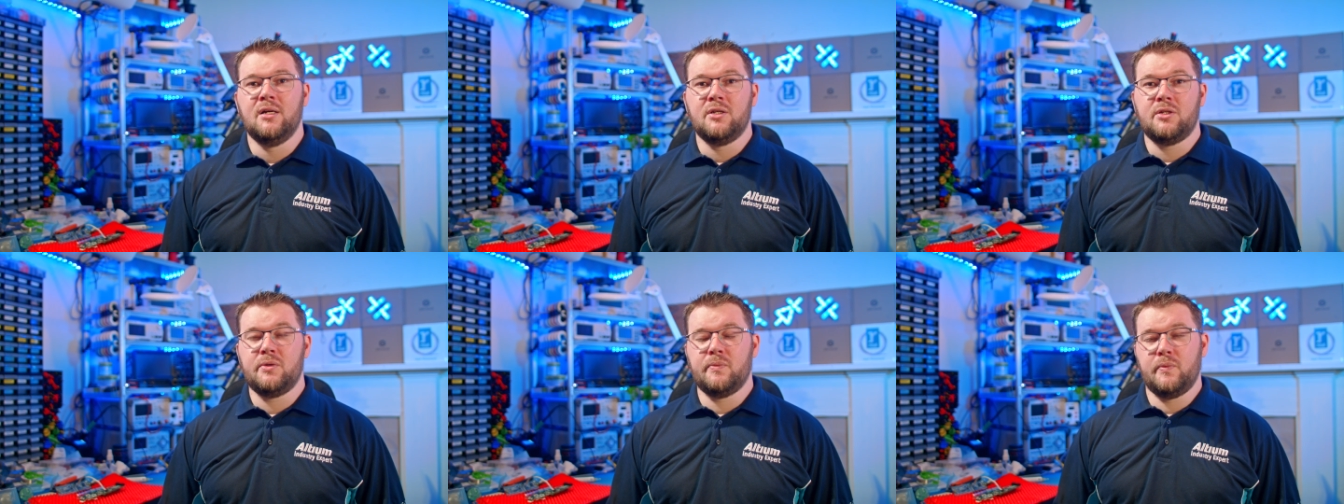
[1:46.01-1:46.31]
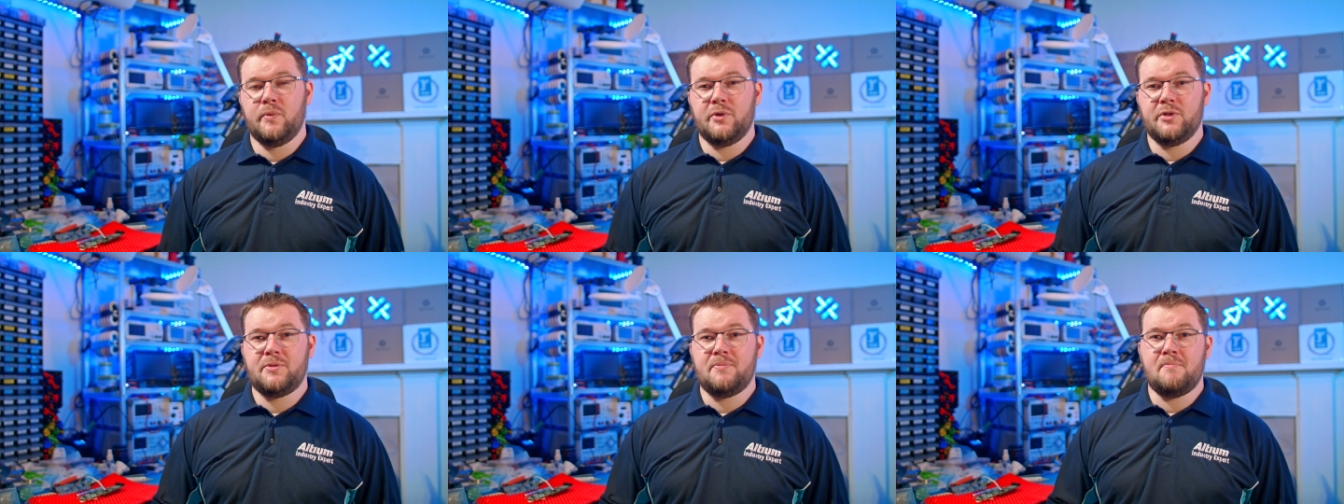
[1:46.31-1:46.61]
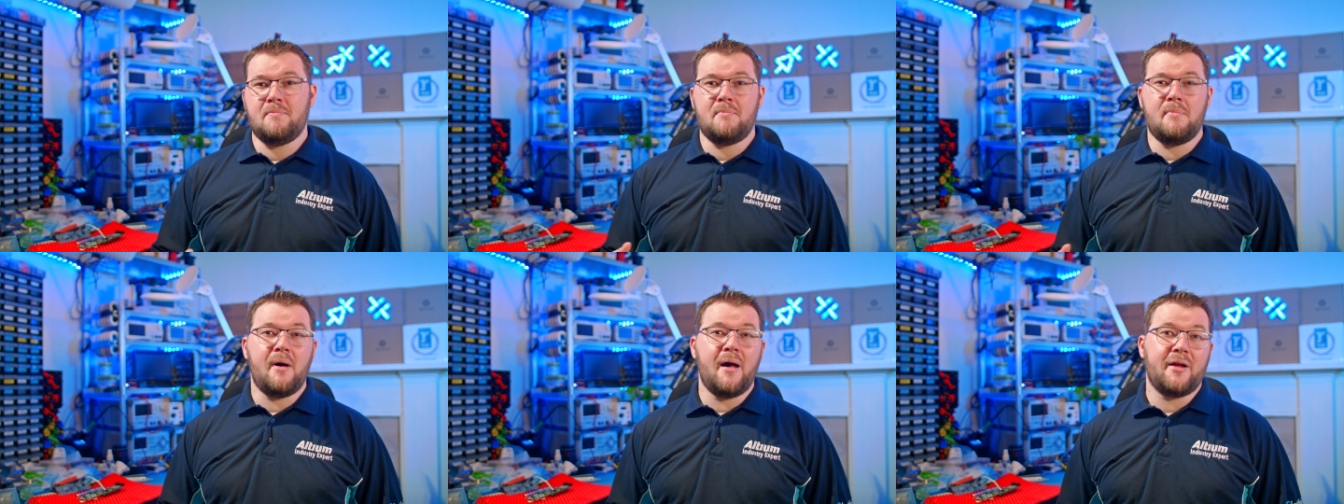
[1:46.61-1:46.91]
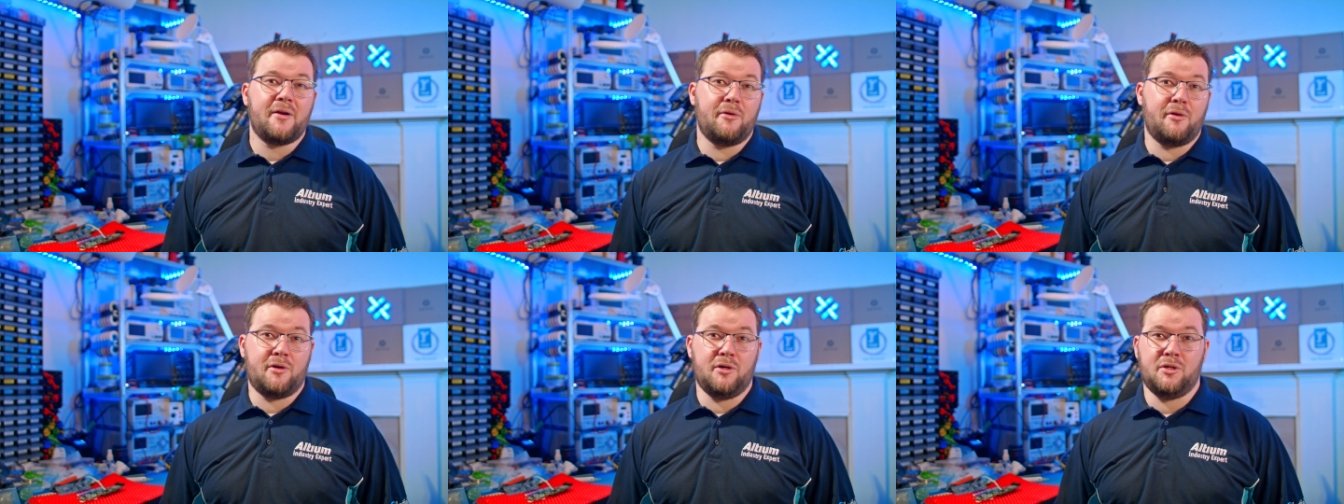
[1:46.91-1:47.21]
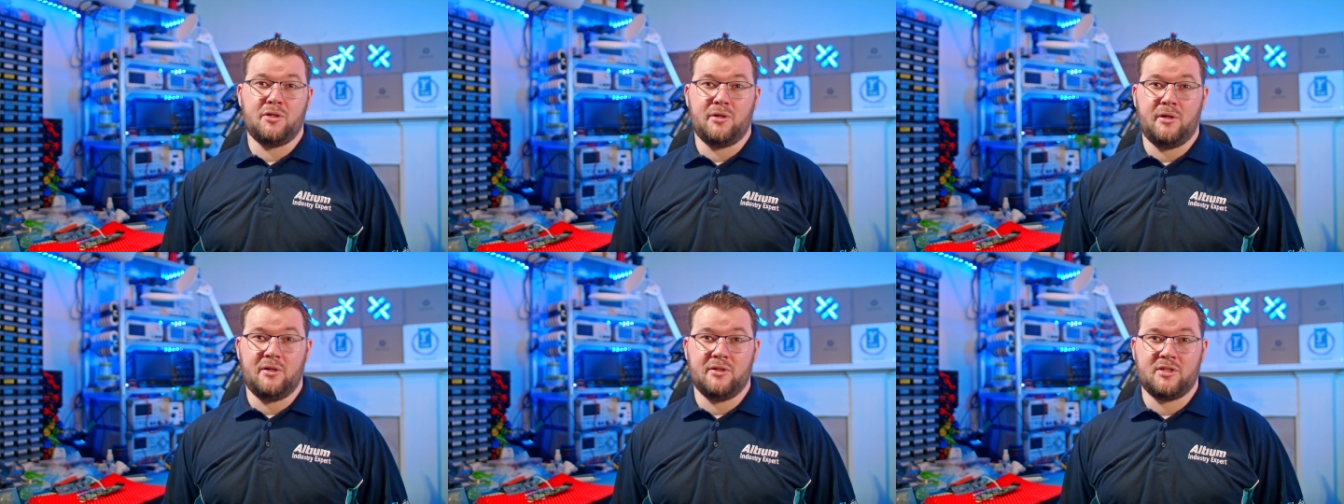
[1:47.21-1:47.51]
towards
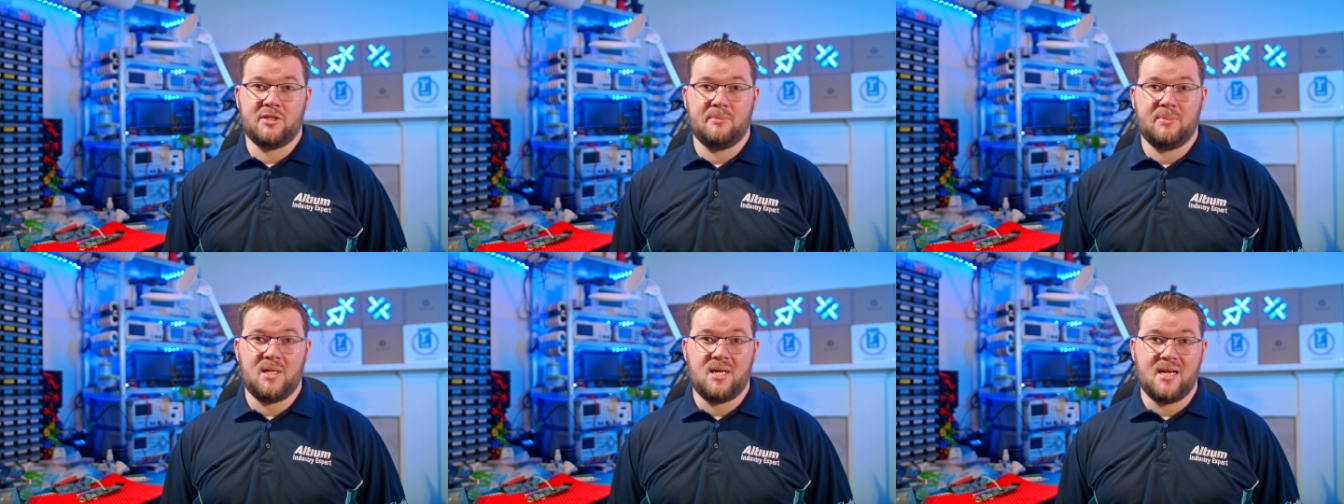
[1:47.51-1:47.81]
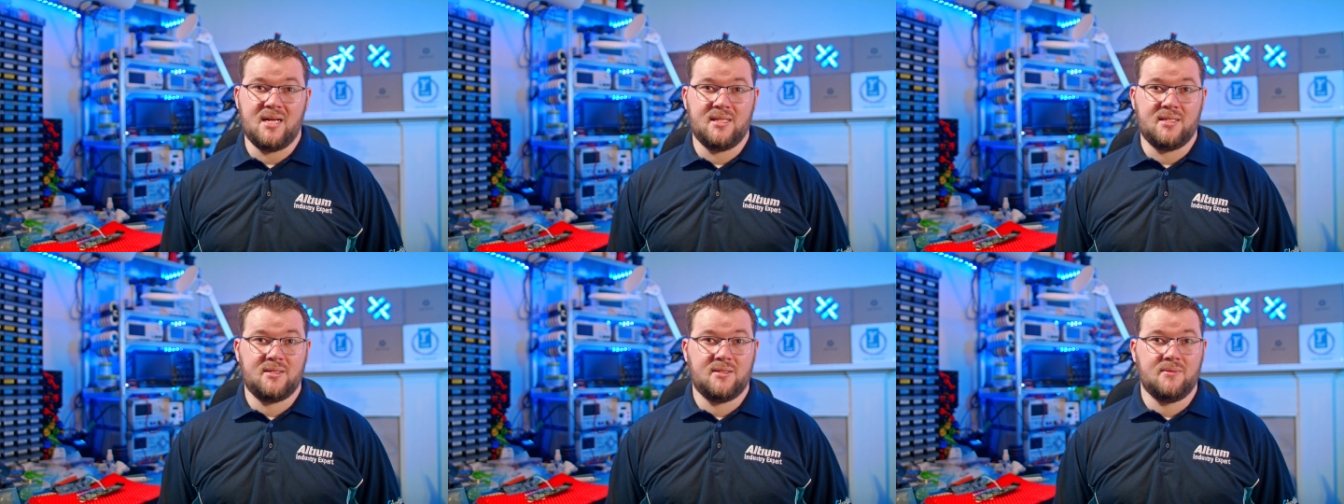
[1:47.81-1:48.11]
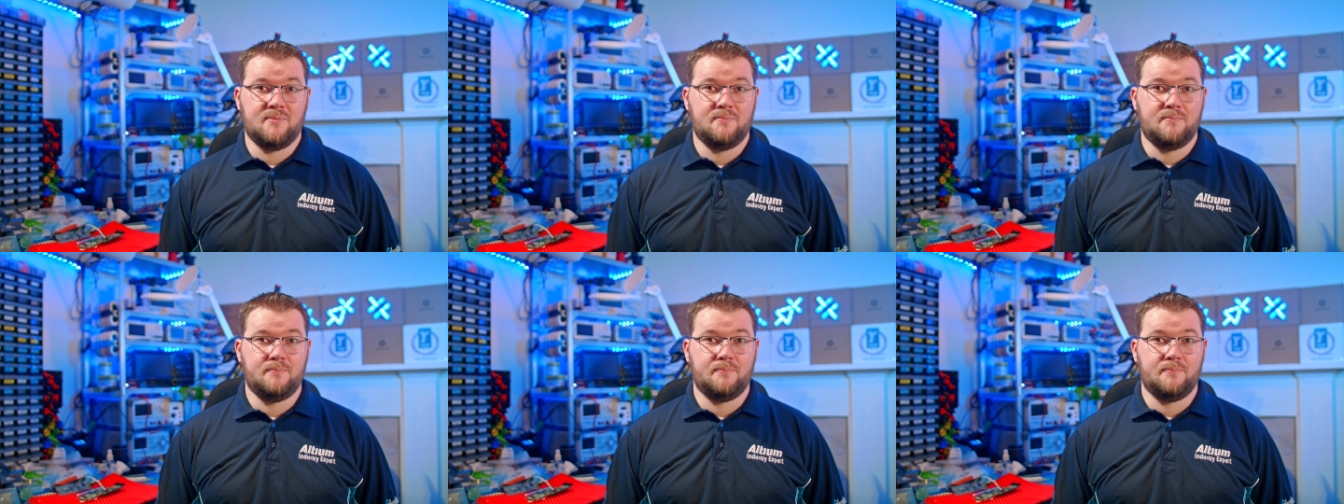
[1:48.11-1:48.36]
microcontroller supplies.